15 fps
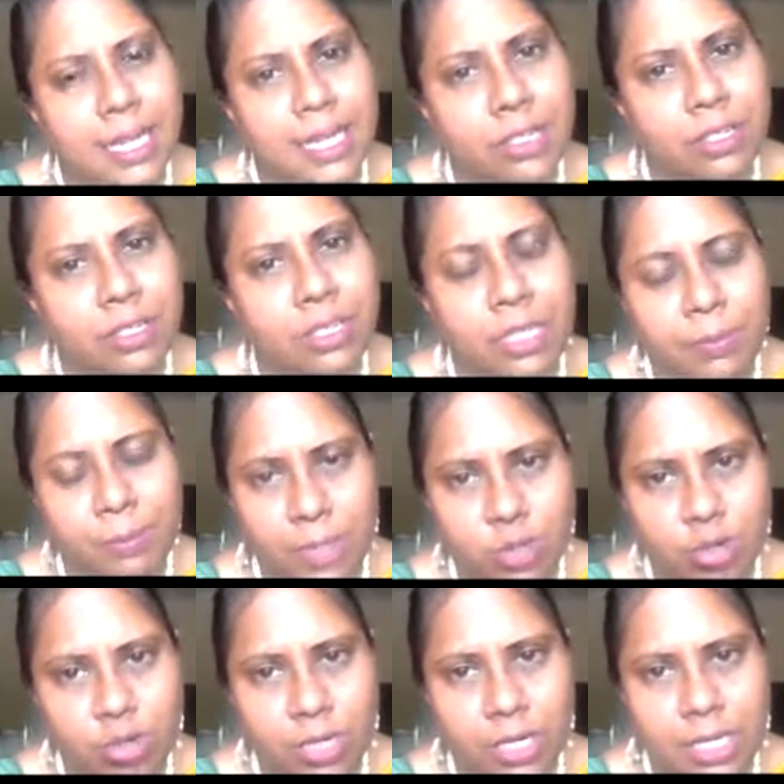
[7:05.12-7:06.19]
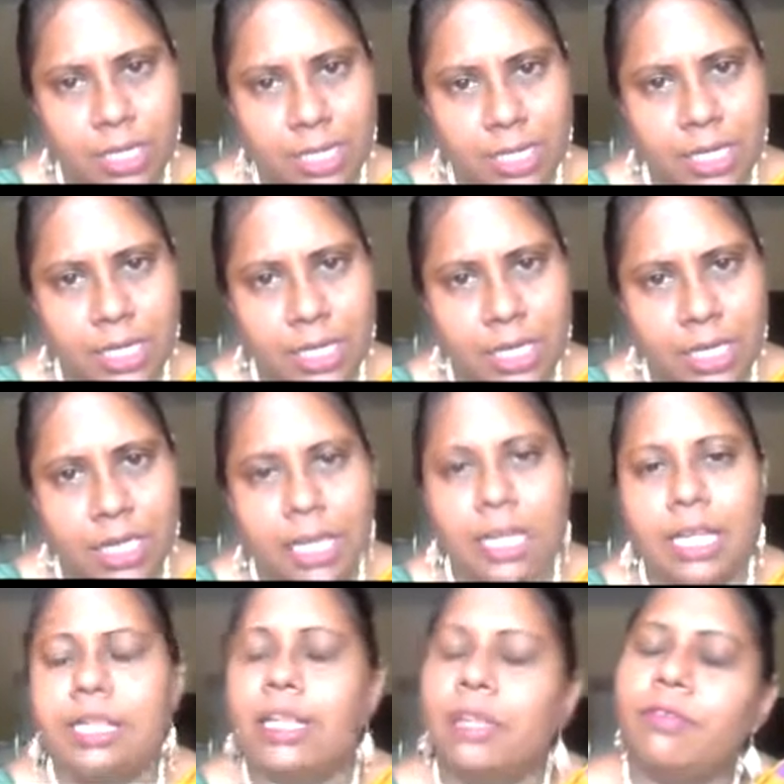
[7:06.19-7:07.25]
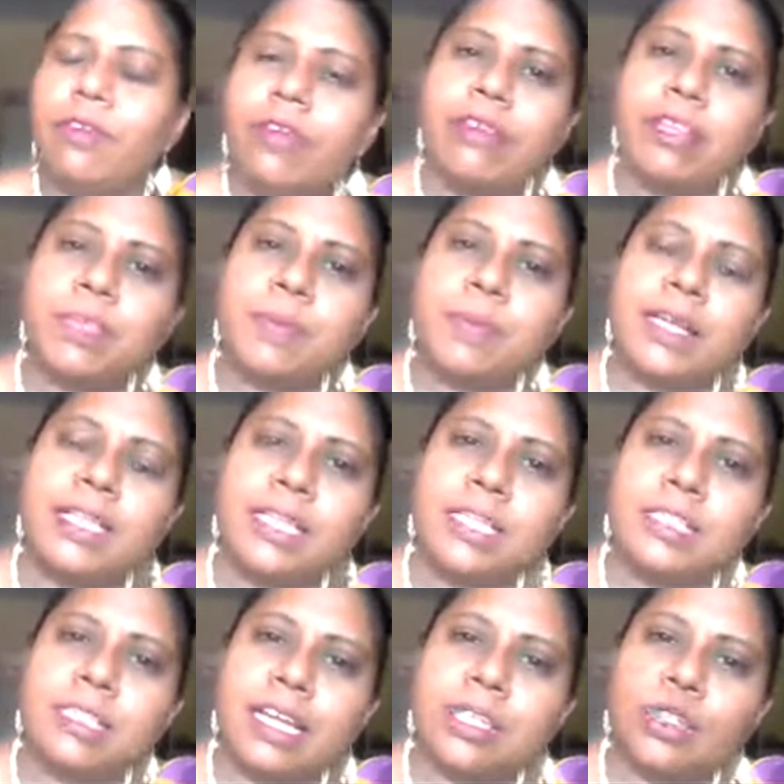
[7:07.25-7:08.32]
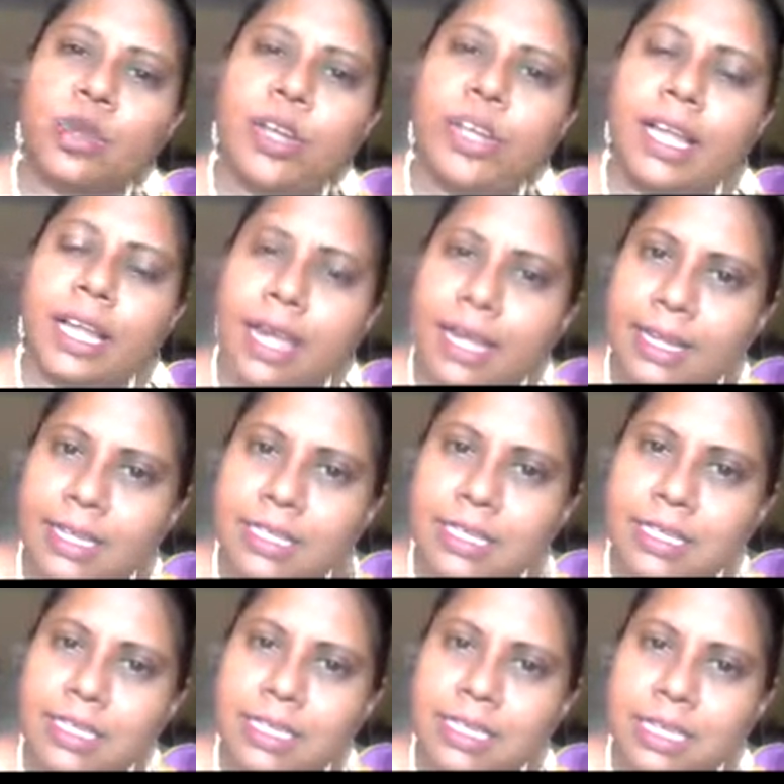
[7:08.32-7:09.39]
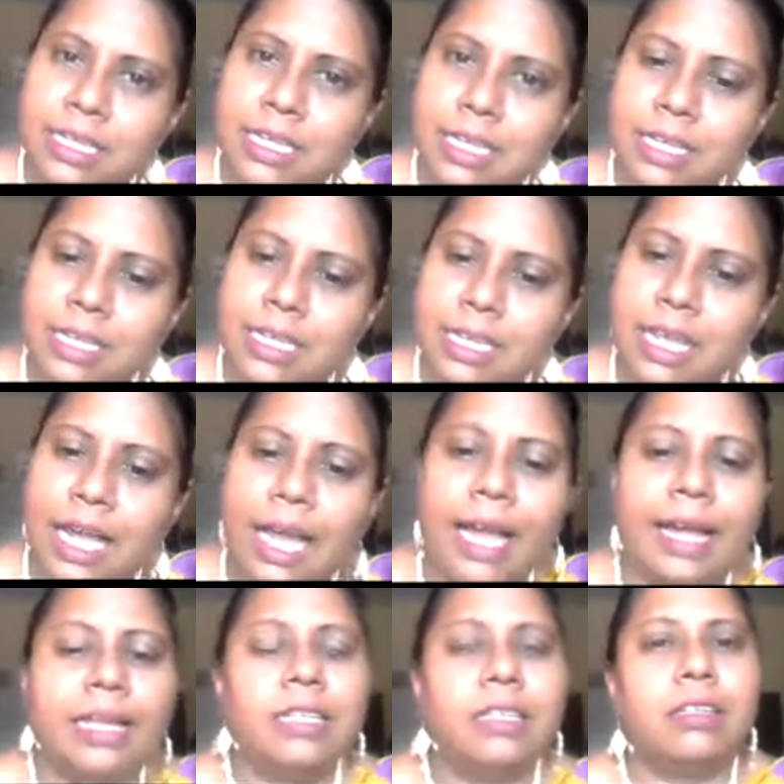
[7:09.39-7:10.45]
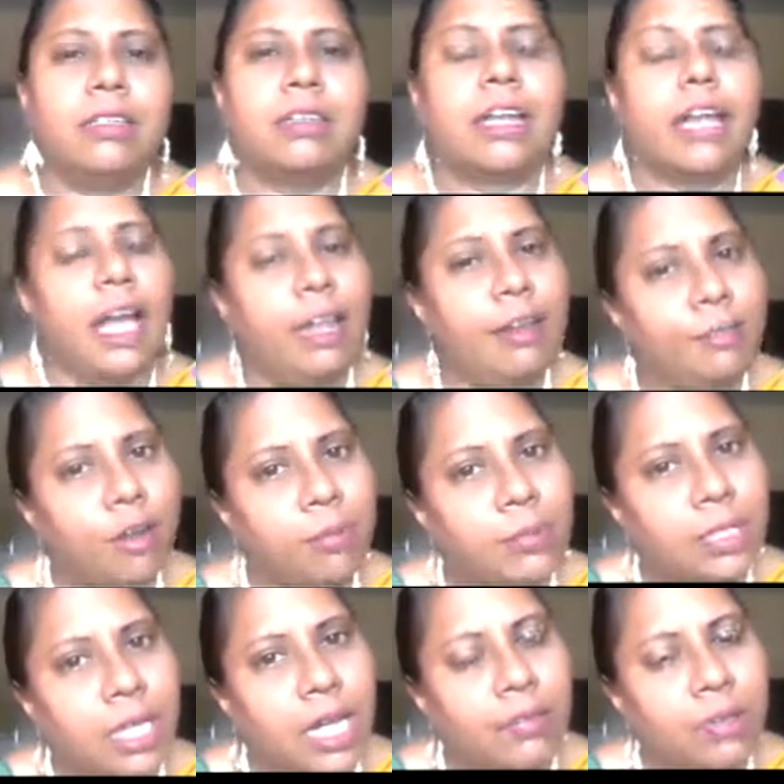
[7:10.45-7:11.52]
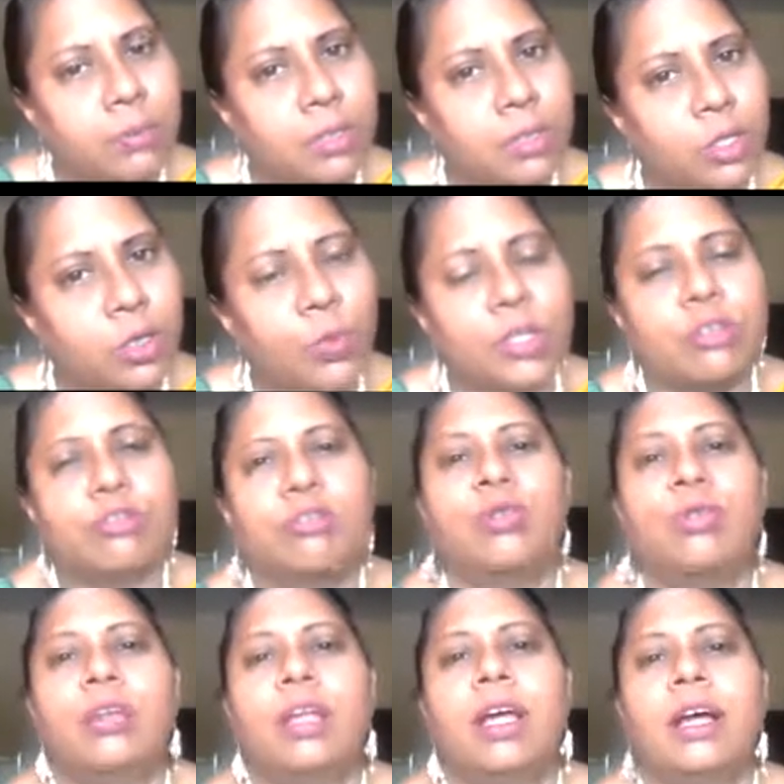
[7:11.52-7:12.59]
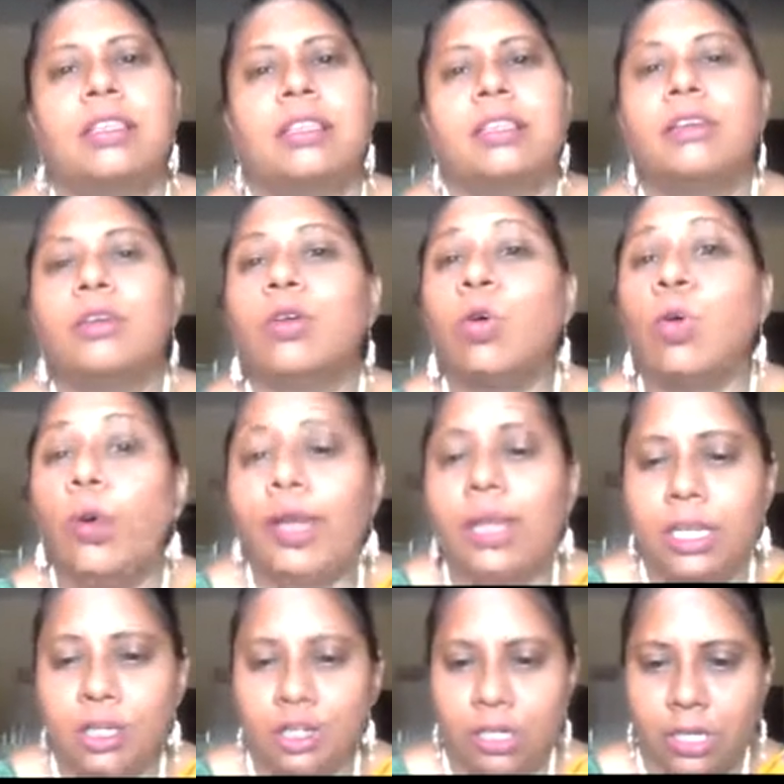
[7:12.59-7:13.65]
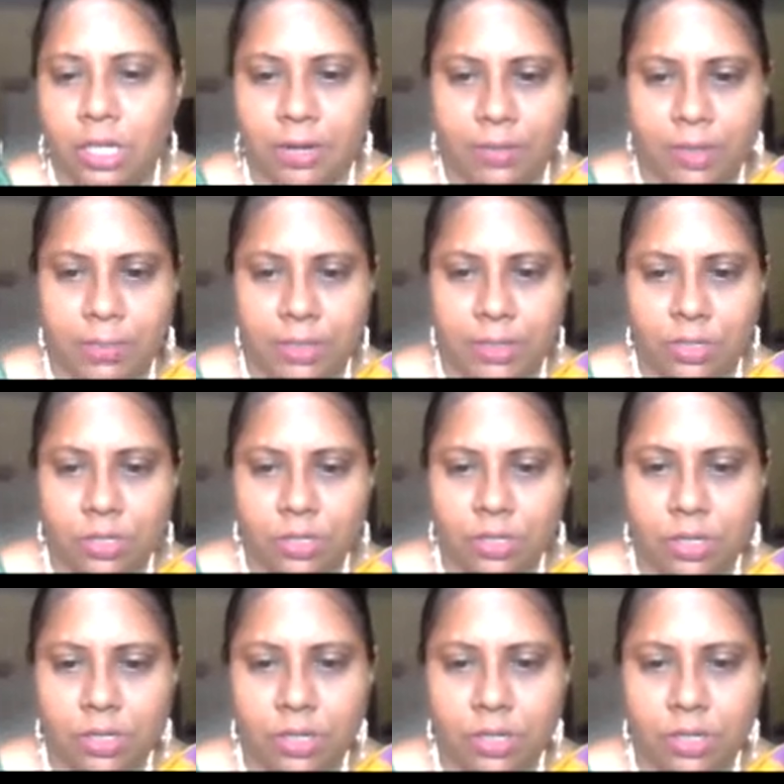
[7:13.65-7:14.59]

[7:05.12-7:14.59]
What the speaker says: get the majority, then various parties can join hands and can form the government which is known as a coalition government.